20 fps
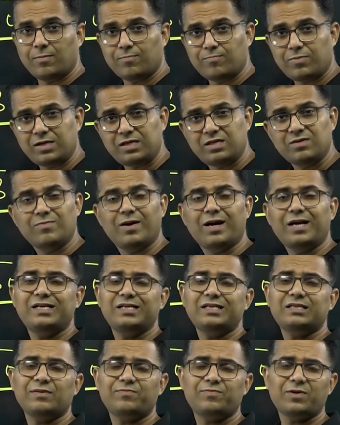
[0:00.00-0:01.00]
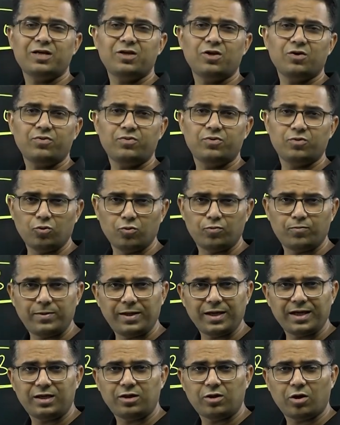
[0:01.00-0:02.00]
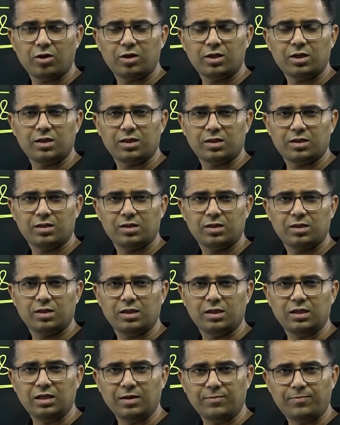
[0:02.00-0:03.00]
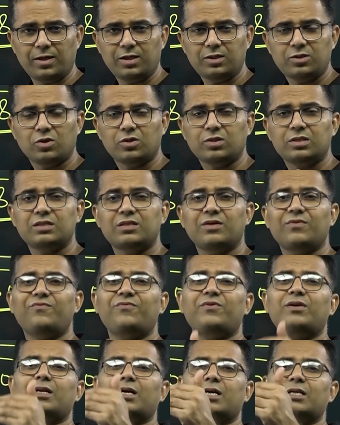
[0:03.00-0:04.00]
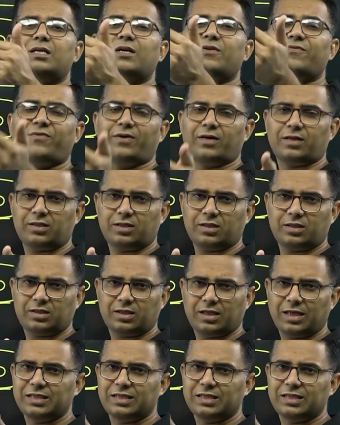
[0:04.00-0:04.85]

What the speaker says: But demand and supply of rupee and dollar depends on several other factors.